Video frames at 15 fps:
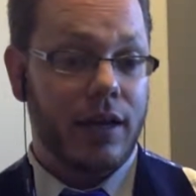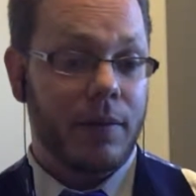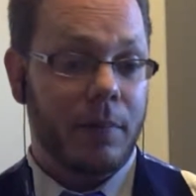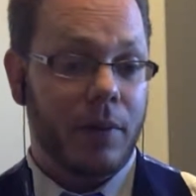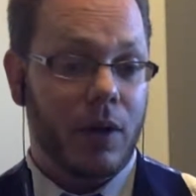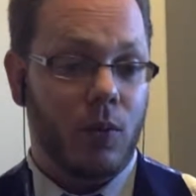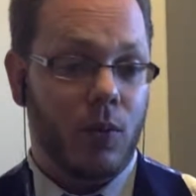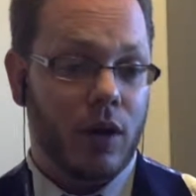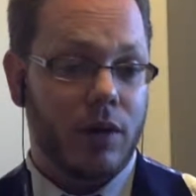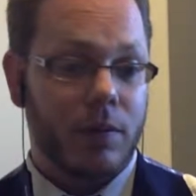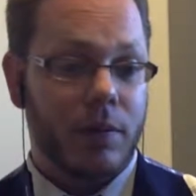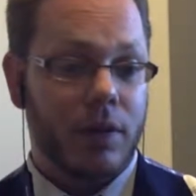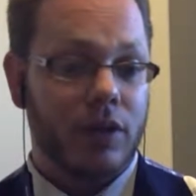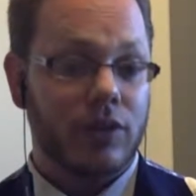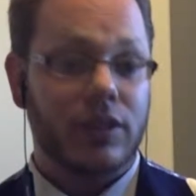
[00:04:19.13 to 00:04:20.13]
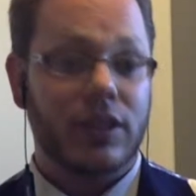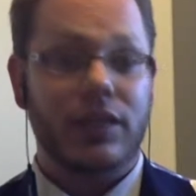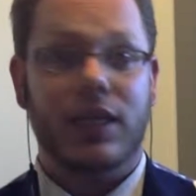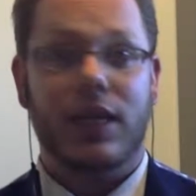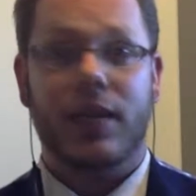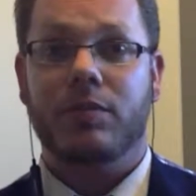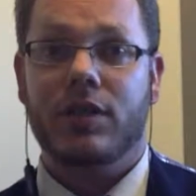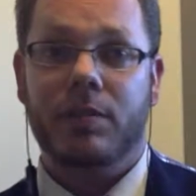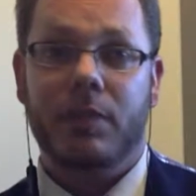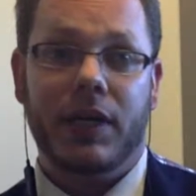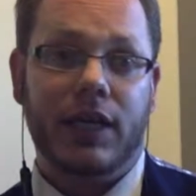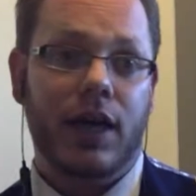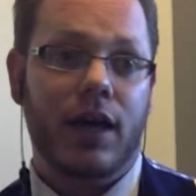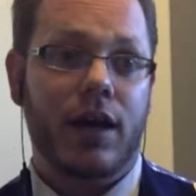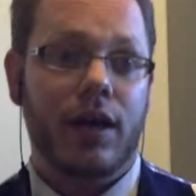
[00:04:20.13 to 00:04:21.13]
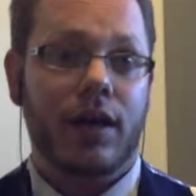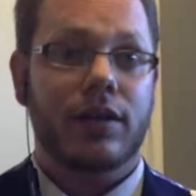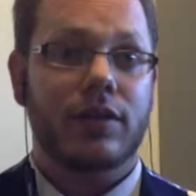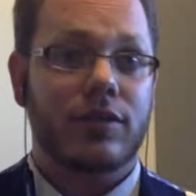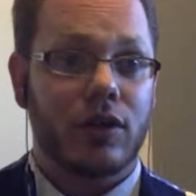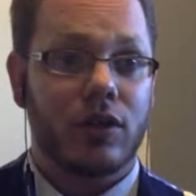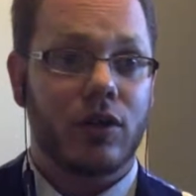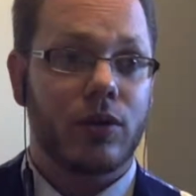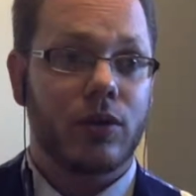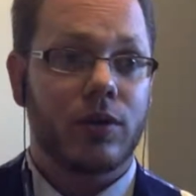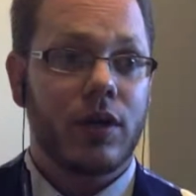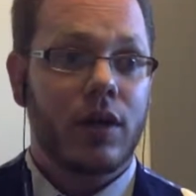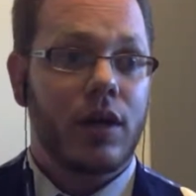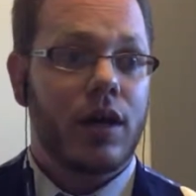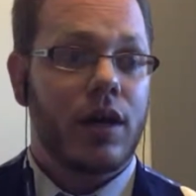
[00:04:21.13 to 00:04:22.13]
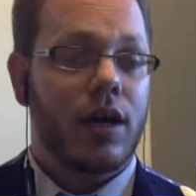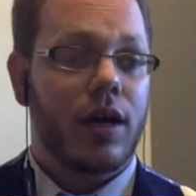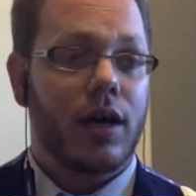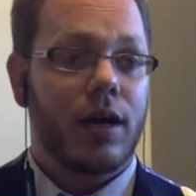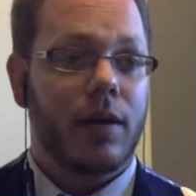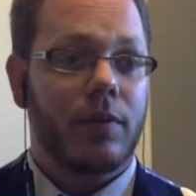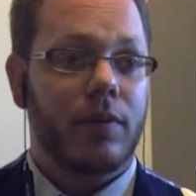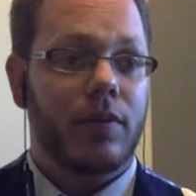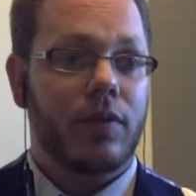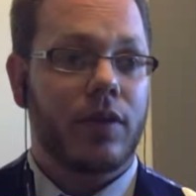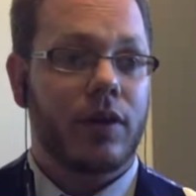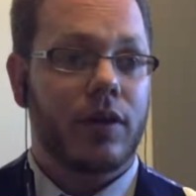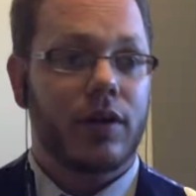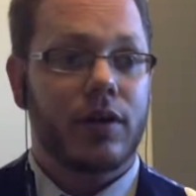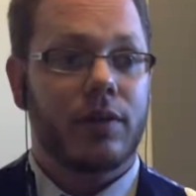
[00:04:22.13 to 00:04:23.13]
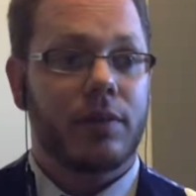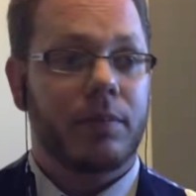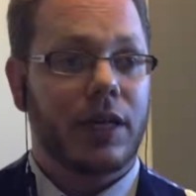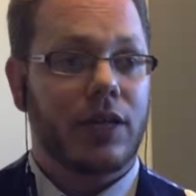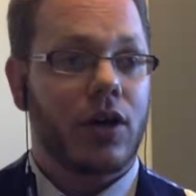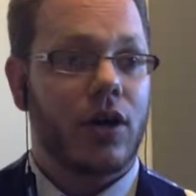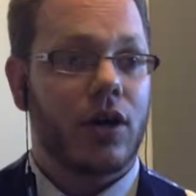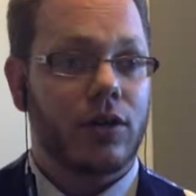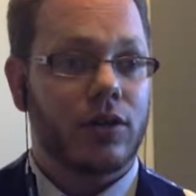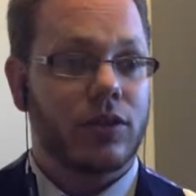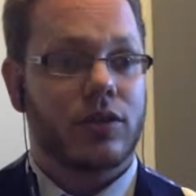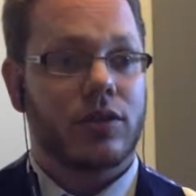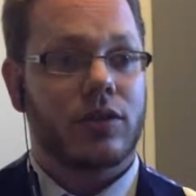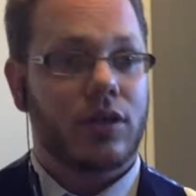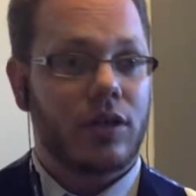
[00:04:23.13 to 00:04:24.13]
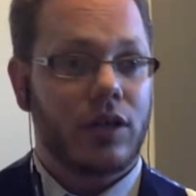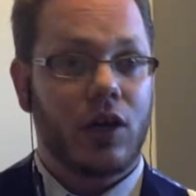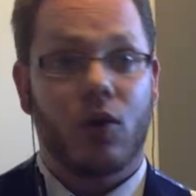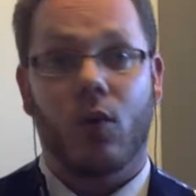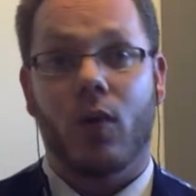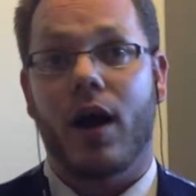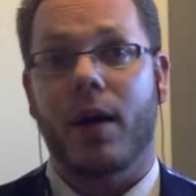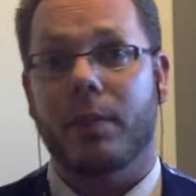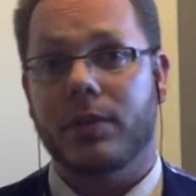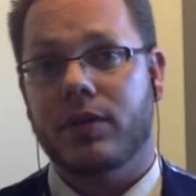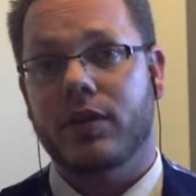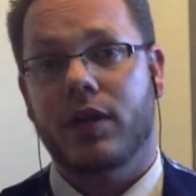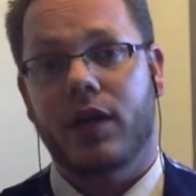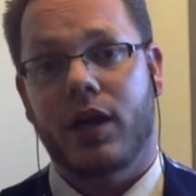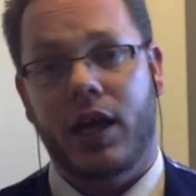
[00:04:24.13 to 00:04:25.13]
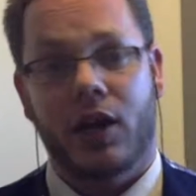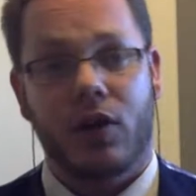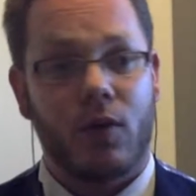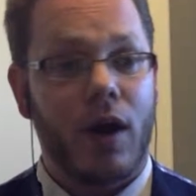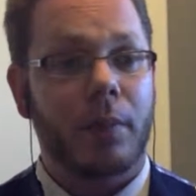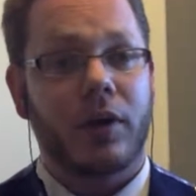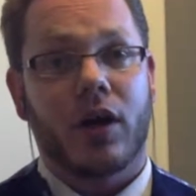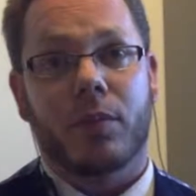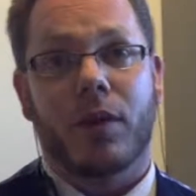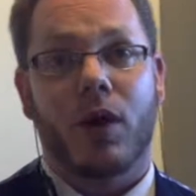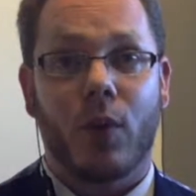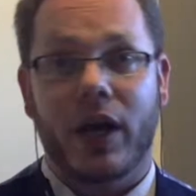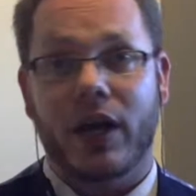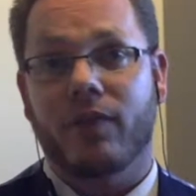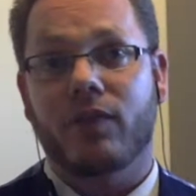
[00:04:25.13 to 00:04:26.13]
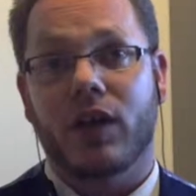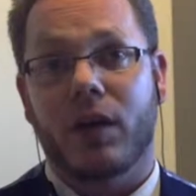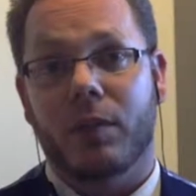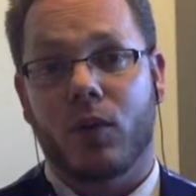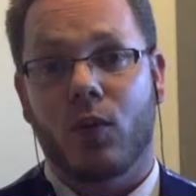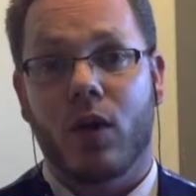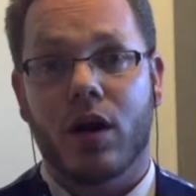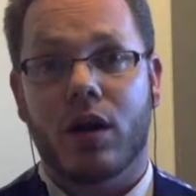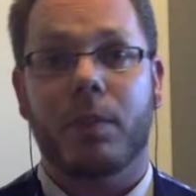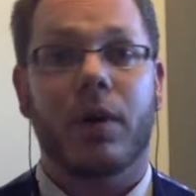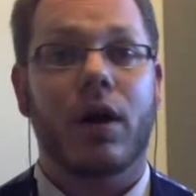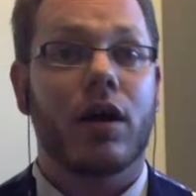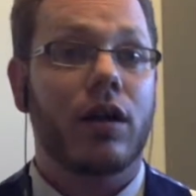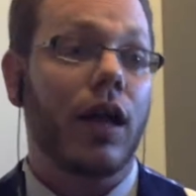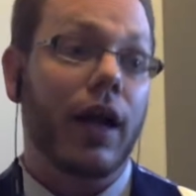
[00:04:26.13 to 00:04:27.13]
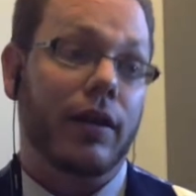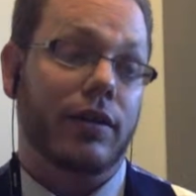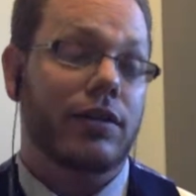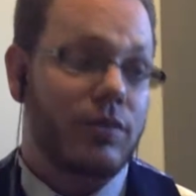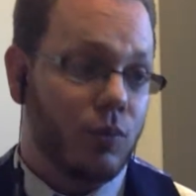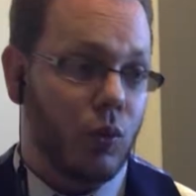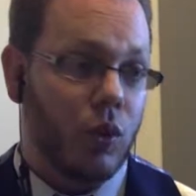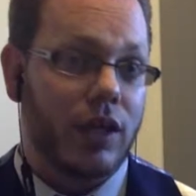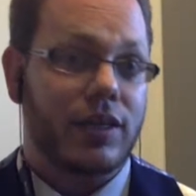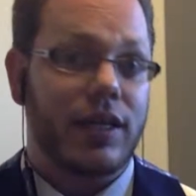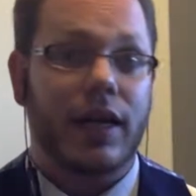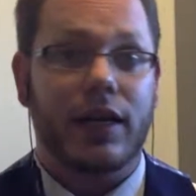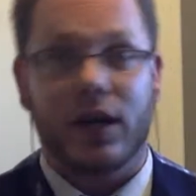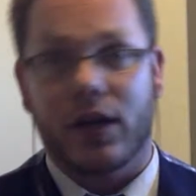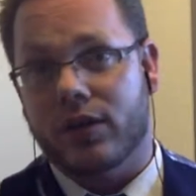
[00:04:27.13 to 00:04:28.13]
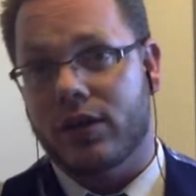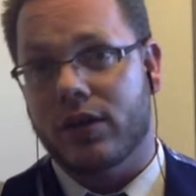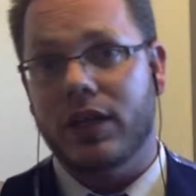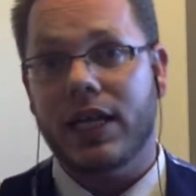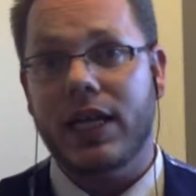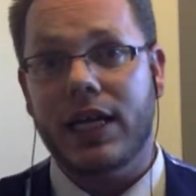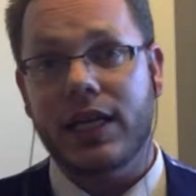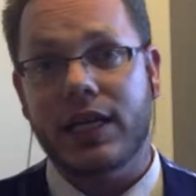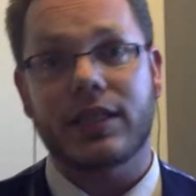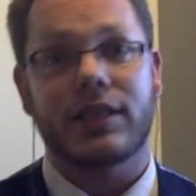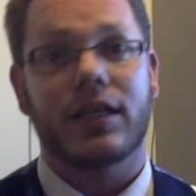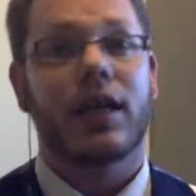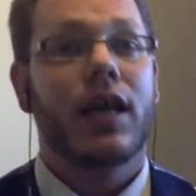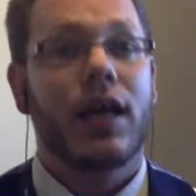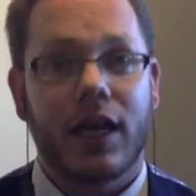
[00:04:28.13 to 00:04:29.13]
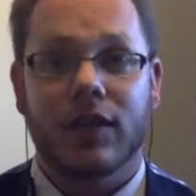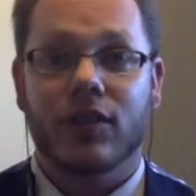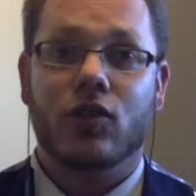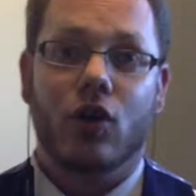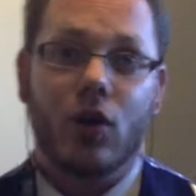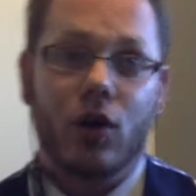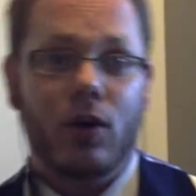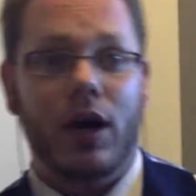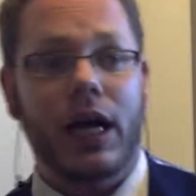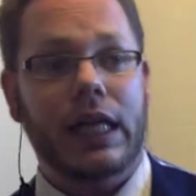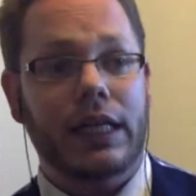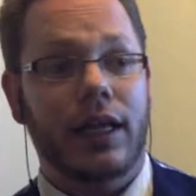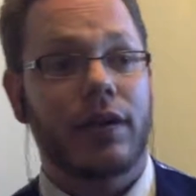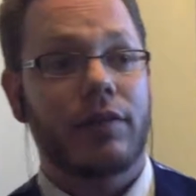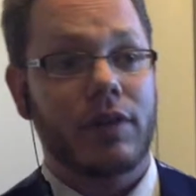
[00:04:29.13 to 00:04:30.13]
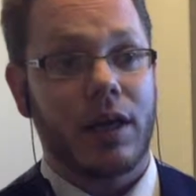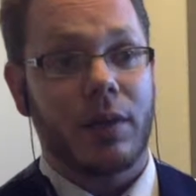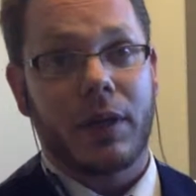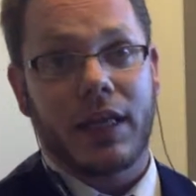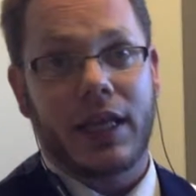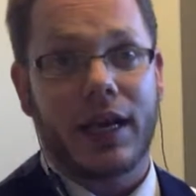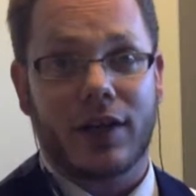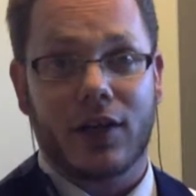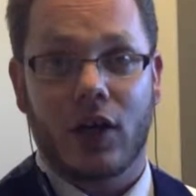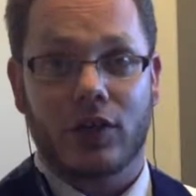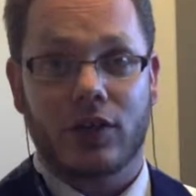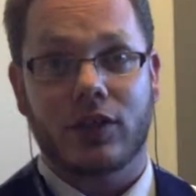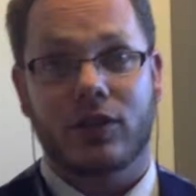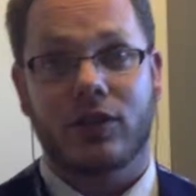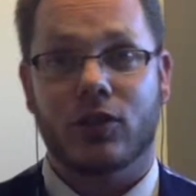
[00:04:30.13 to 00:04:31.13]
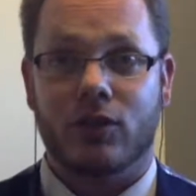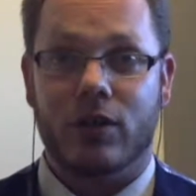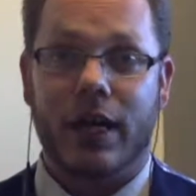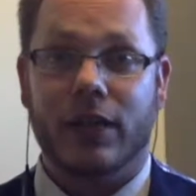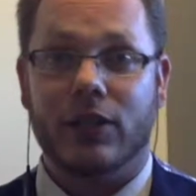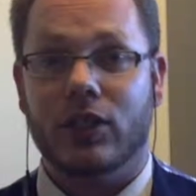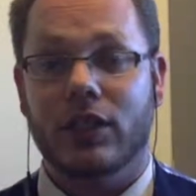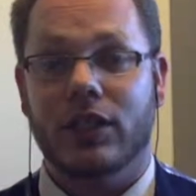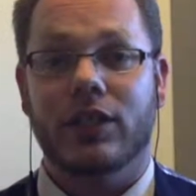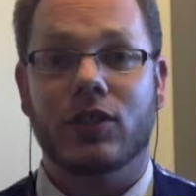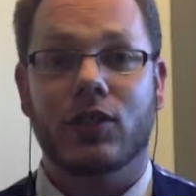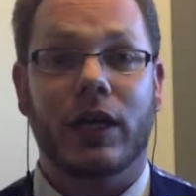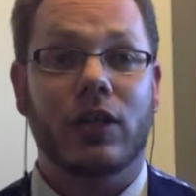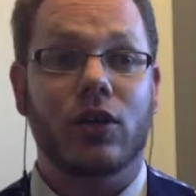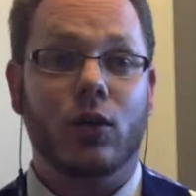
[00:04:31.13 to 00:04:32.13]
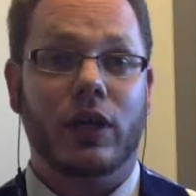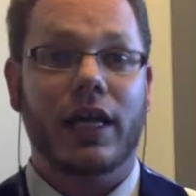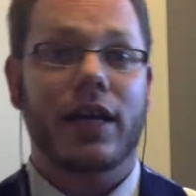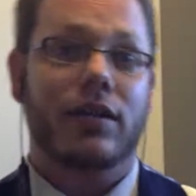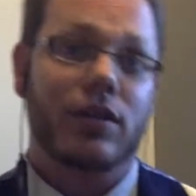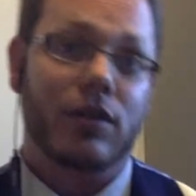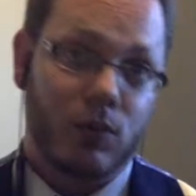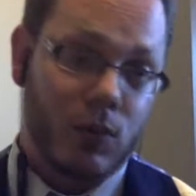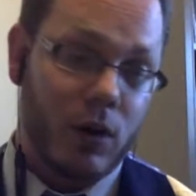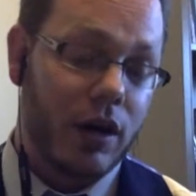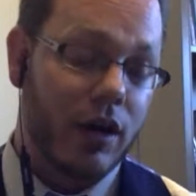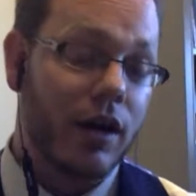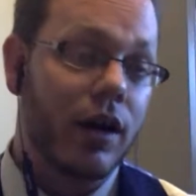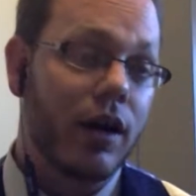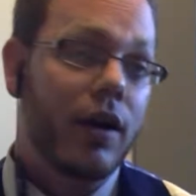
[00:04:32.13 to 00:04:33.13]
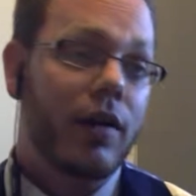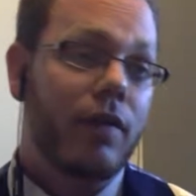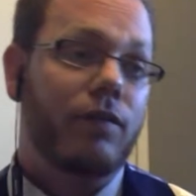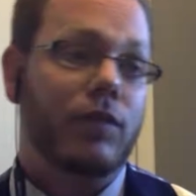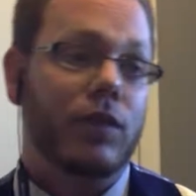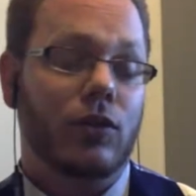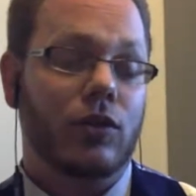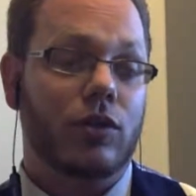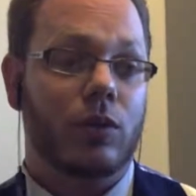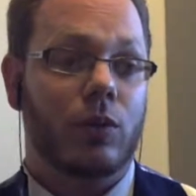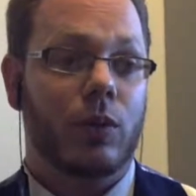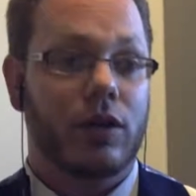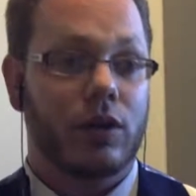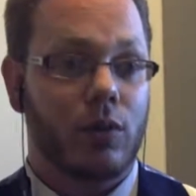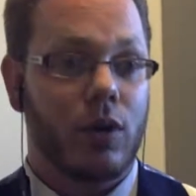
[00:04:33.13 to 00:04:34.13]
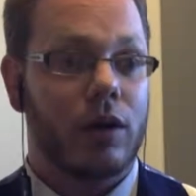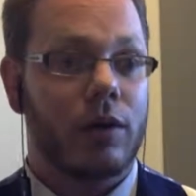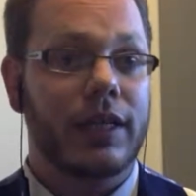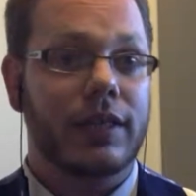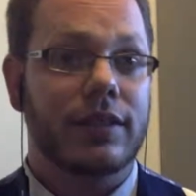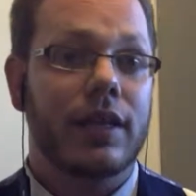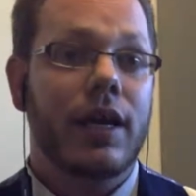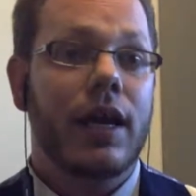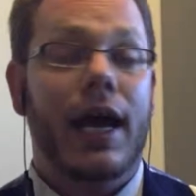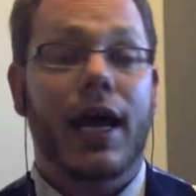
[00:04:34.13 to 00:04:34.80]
My water bottle stays empty because my daughters interrupt me on my way to fill up my water bottle. I want to take care of their needs, and so I love them, and that causes distraction, and so I don't get to the water filter where the water is.